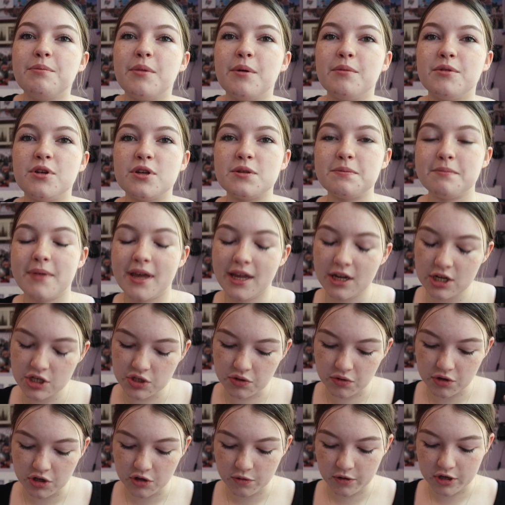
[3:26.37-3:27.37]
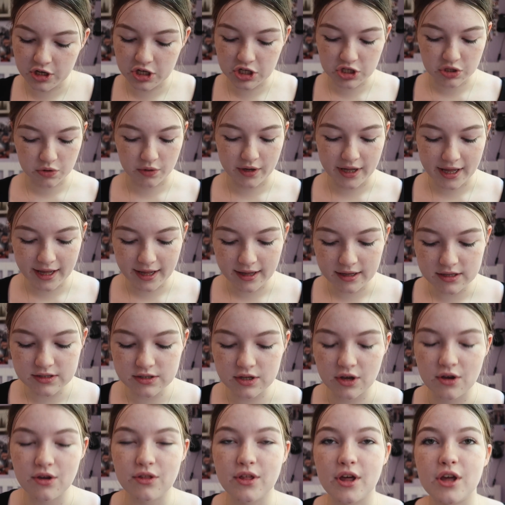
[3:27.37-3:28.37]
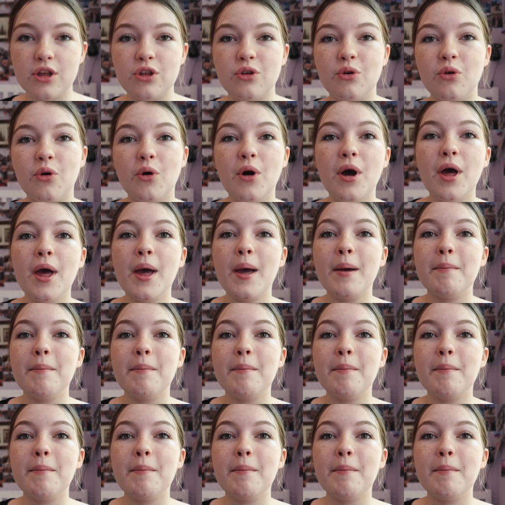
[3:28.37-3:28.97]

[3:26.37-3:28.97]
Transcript: but just make sure you enjoy it so that you're